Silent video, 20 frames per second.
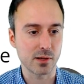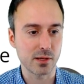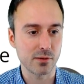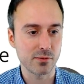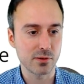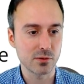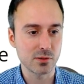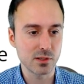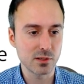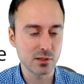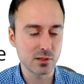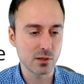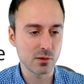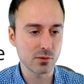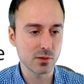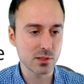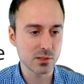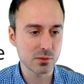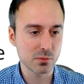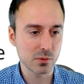If you didn't know
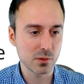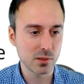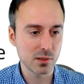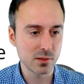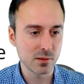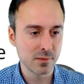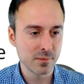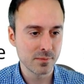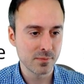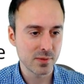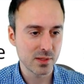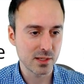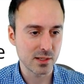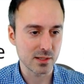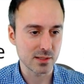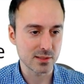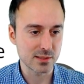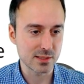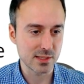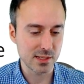this word, it
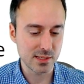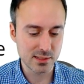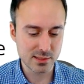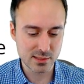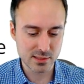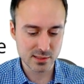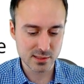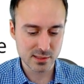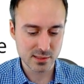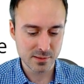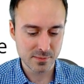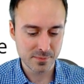exists,